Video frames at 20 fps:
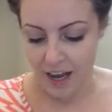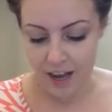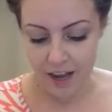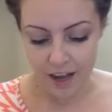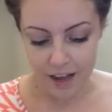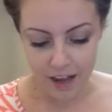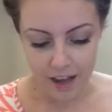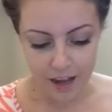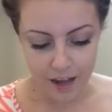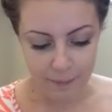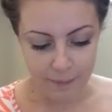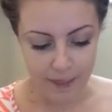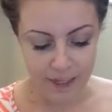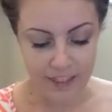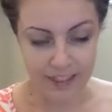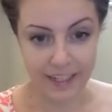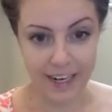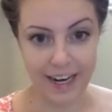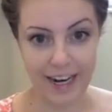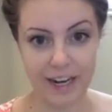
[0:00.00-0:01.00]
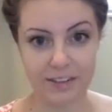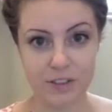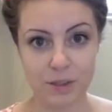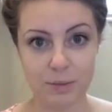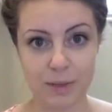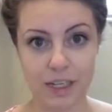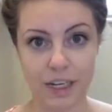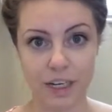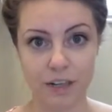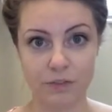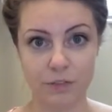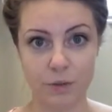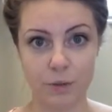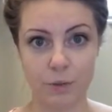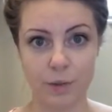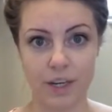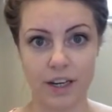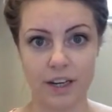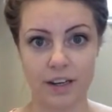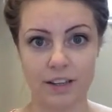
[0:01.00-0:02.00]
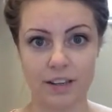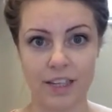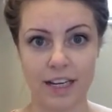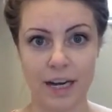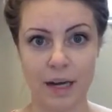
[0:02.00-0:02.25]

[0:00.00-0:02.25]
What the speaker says: yeah, I have to be careful with